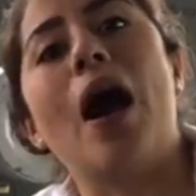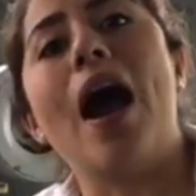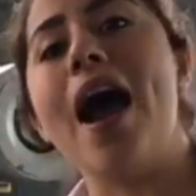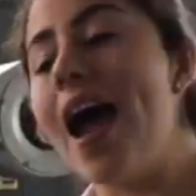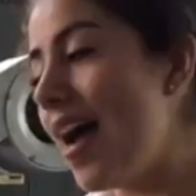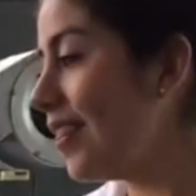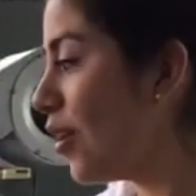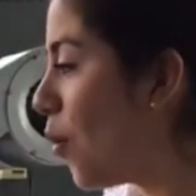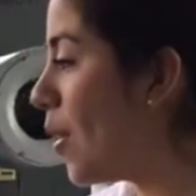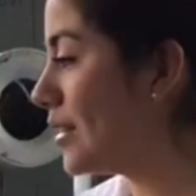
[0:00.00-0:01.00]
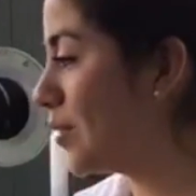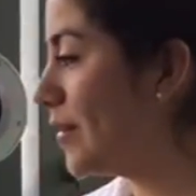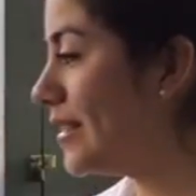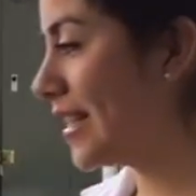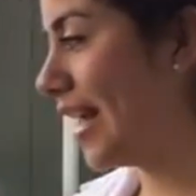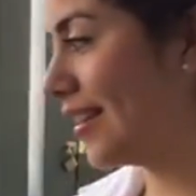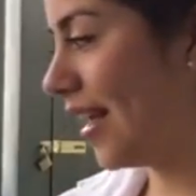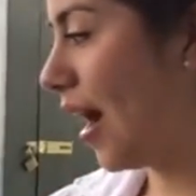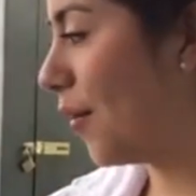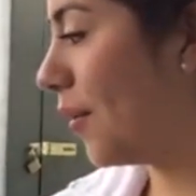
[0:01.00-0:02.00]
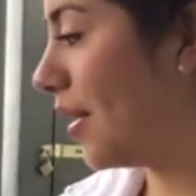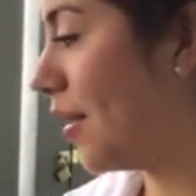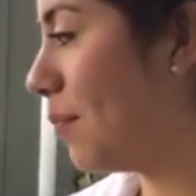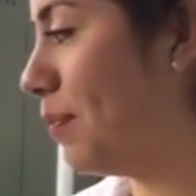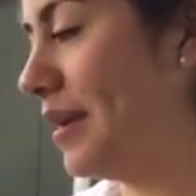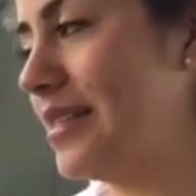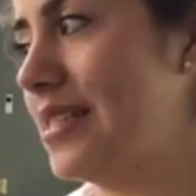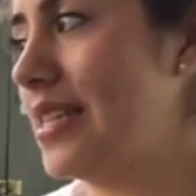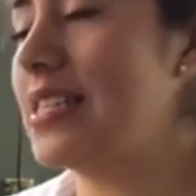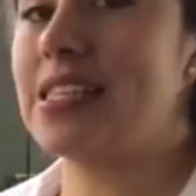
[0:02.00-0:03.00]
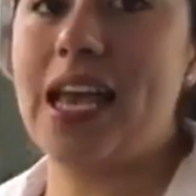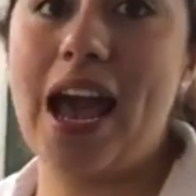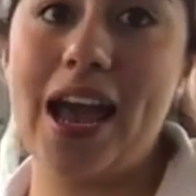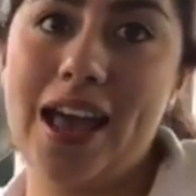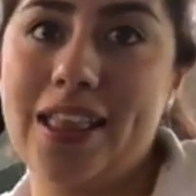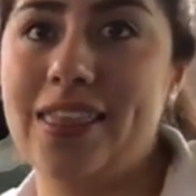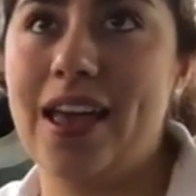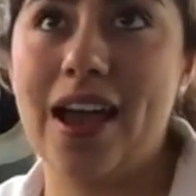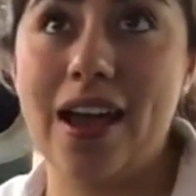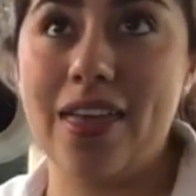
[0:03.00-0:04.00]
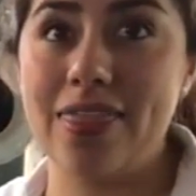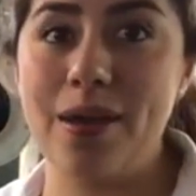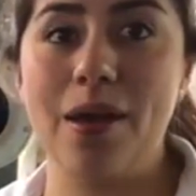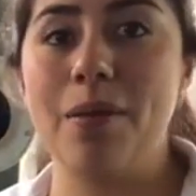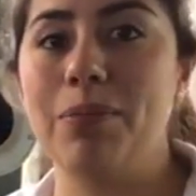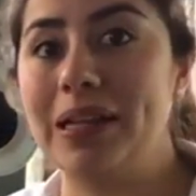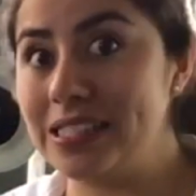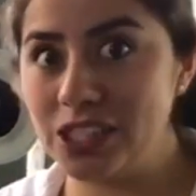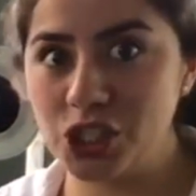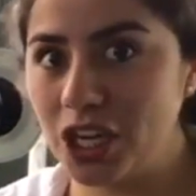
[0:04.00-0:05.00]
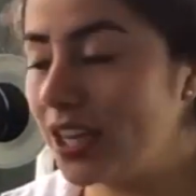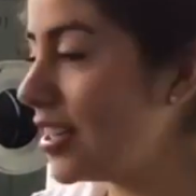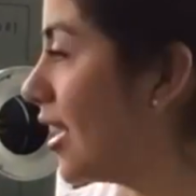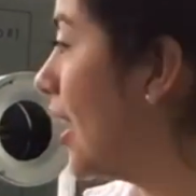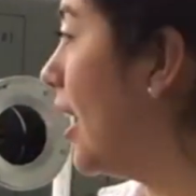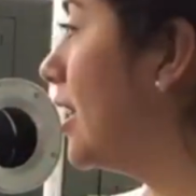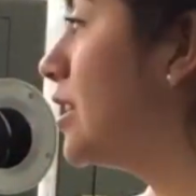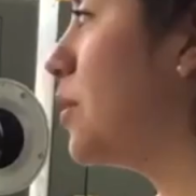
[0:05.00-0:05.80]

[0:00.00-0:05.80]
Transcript: And once we set our pieces, the plastic sheet, it's